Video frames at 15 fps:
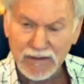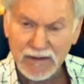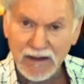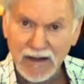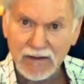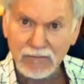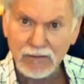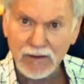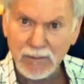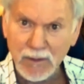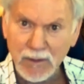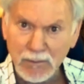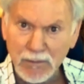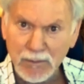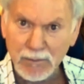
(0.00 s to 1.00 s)
not
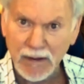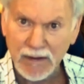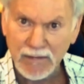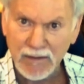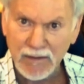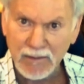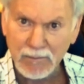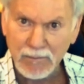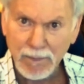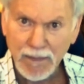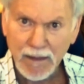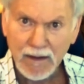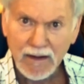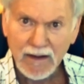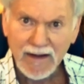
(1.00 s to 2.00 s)
remembered by them.
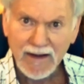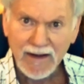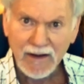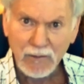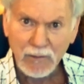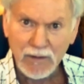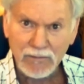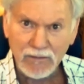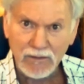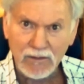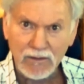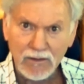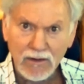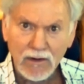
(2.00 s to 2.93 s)
However,